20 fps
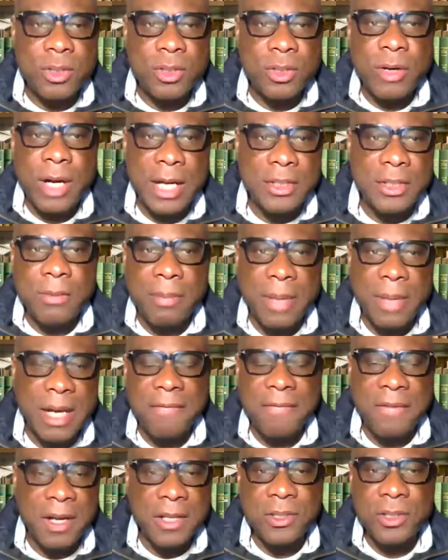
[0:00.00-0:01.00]
we try to
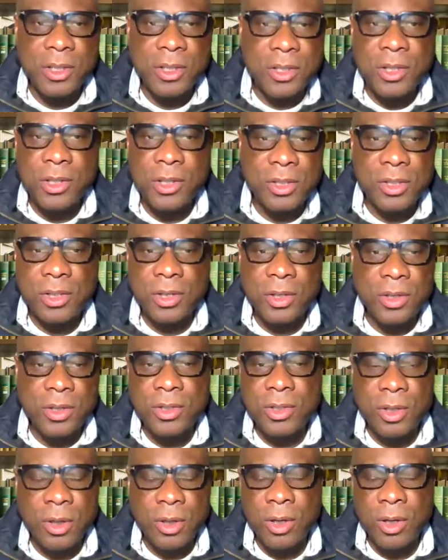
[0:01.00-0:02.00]
manufacture those
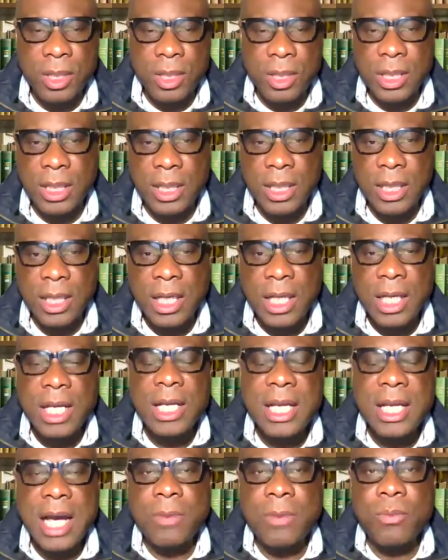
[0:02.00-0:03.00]
goods locally,
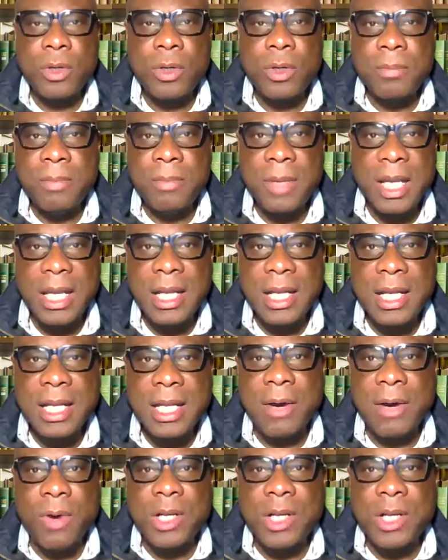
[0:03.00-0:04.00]
that would
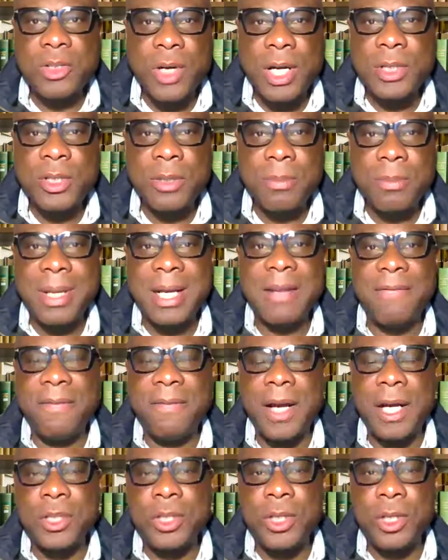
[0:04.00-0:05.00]
mean that we're trying to
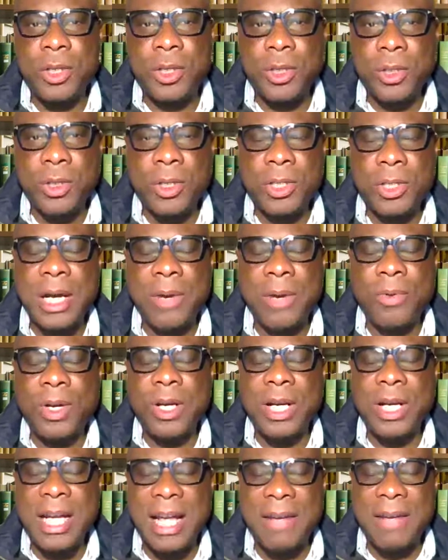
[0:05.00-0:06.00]
manufacture goods that
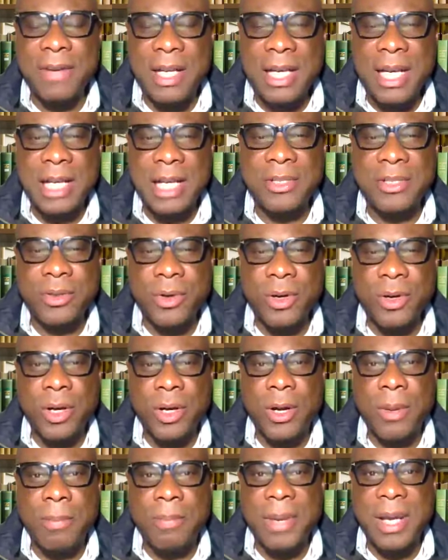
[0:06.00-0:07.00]
we don't have a
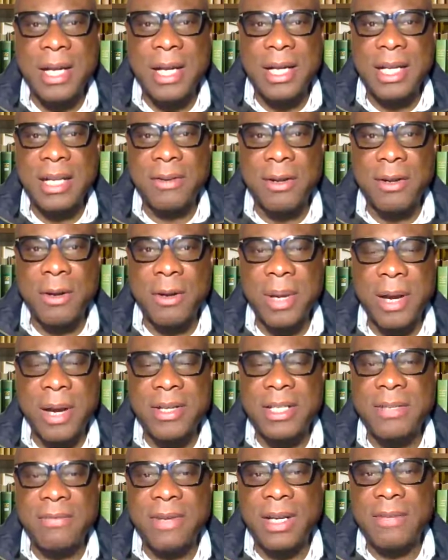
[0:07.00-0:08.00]
natural
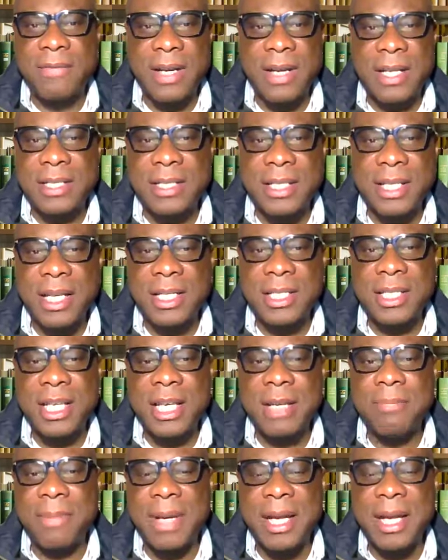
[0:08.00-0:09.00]
comparative
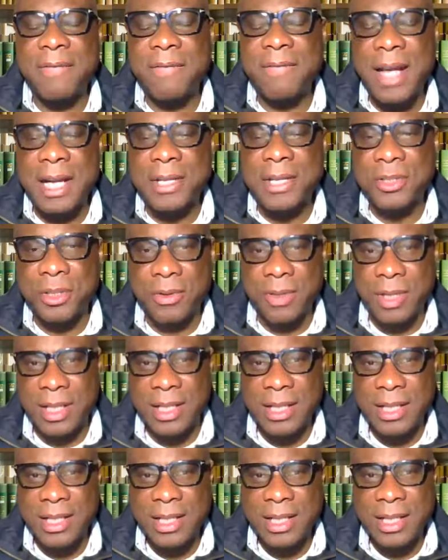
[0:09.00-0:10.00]
advantage in
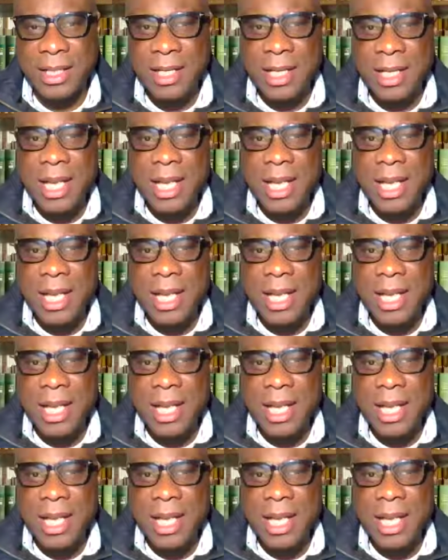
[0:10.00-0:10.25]
manufacturing.